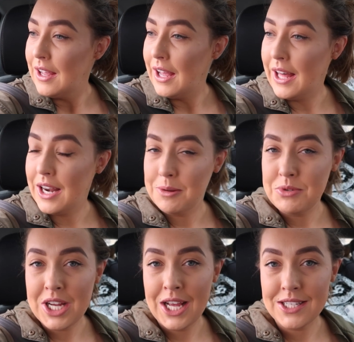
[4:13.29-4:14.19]
and
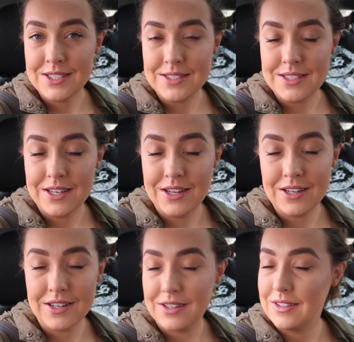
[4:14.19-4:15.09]
I'm just,
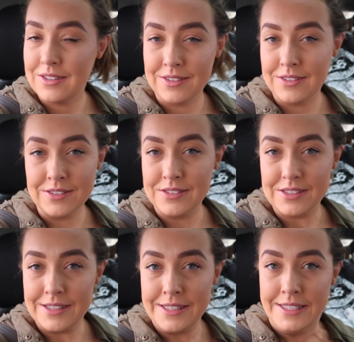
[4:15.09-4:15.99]
oh
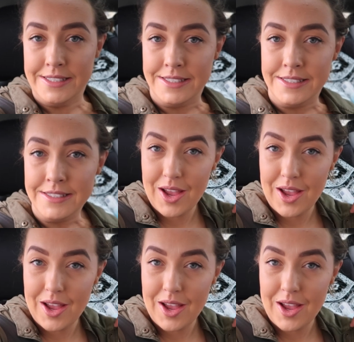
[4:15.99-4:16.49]
god.